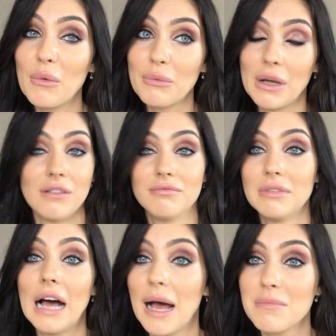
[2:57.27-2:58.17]
well,
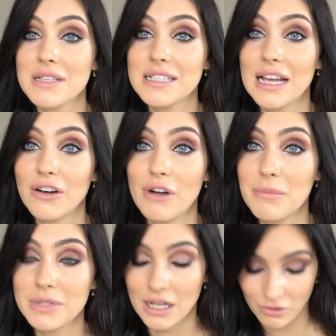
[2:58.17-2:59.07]
a hamster and a
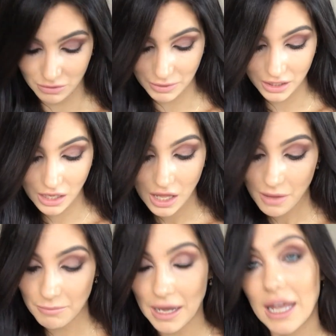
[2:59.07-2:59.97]
reptile all in one.
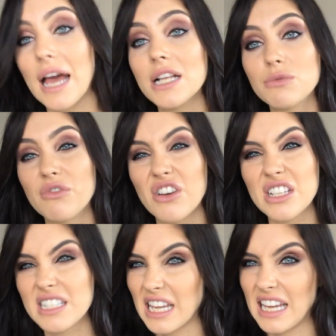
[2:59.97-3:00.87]
My hands were very
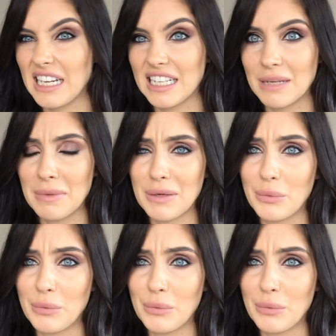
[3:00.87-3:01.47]
scaly and a bit